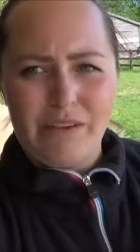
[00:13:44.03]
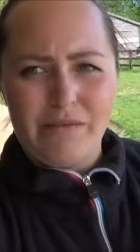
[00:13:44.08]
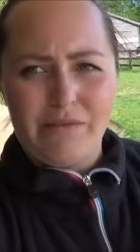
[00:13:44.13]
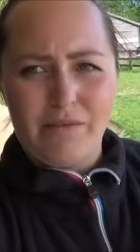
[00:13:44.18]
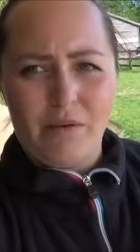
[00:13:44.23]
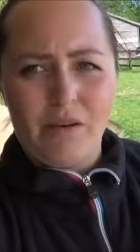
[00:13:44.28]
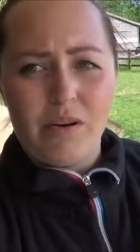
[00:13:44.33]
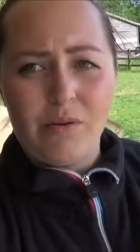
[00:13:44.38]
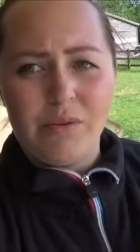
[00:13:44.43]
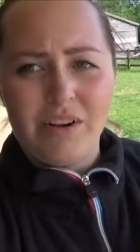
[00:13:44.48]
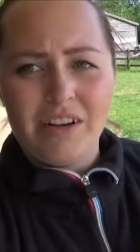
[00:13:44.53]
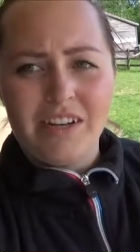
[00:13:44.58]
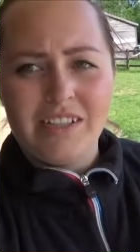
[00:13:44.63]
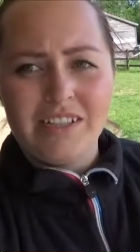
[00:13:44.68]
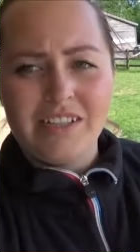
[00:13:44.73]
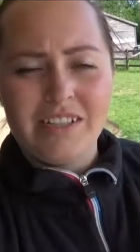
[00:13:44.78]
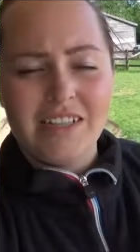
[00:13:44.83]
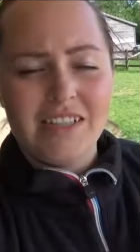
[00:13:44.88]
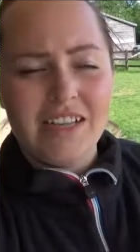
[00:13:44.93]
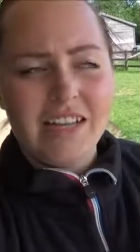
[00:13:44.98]

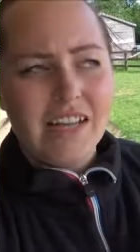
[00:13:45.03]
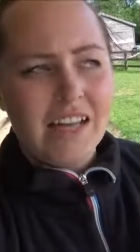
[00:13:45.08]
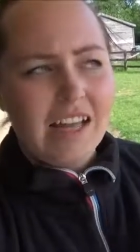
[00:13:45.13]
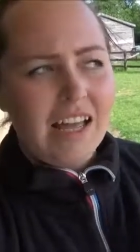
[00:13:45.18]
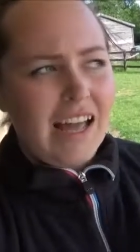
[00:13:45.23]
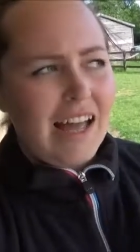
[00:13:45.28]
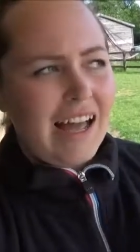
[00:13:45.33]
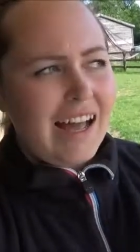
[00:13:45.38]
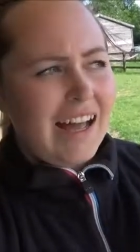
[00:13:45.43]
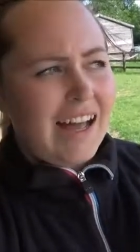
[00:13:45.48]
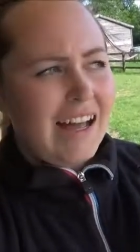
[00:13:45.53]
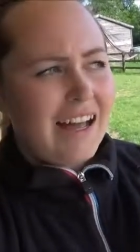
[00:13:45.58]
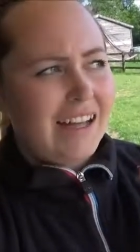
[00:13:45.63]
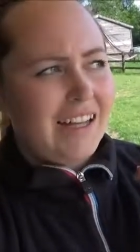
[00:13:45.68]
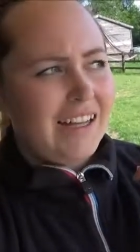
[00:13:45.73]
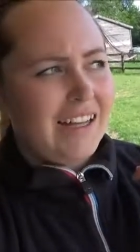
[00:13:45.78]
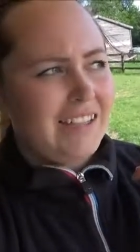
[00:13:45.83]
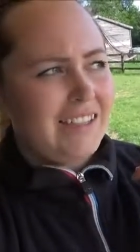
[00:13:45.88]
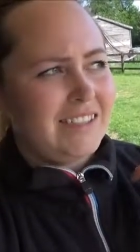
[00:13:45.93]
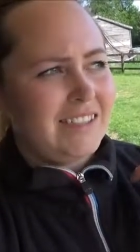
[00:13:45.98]
forward,
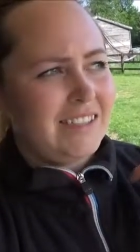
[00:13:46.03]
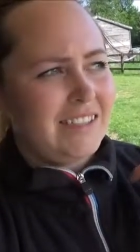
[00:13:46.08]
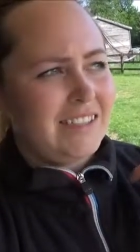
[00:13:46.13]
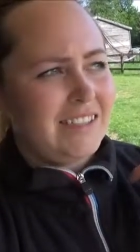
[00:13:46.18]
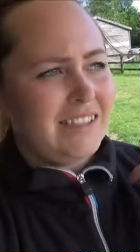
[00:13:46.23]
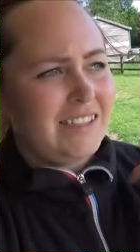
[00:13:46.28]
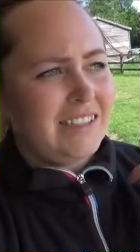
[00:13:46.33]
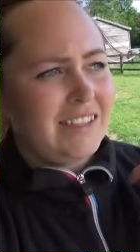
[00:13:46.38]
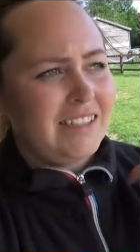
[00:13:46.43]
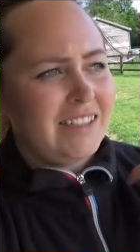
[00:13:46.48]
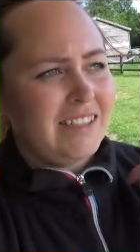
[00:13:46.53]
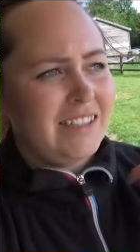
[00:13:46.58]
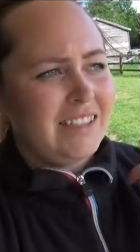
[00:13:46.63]
and